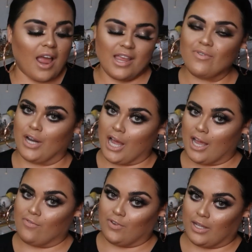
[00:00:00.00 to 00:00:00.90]
even
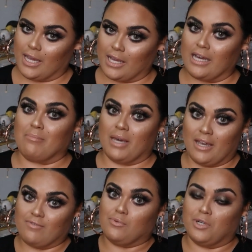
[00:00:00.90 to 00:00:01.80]
I feel like I might
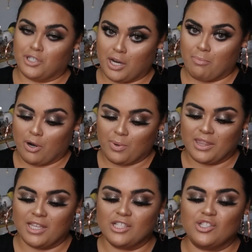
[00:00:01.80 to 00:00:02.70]
have to wear shapewear
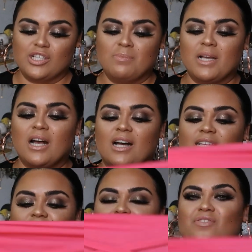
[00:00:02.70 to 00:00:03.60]
with this, just
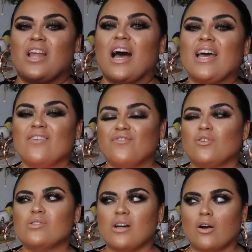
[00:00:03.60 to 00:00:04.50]
because if not, it
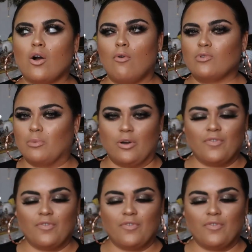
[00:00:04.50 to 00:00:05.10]
feels uncomfortable.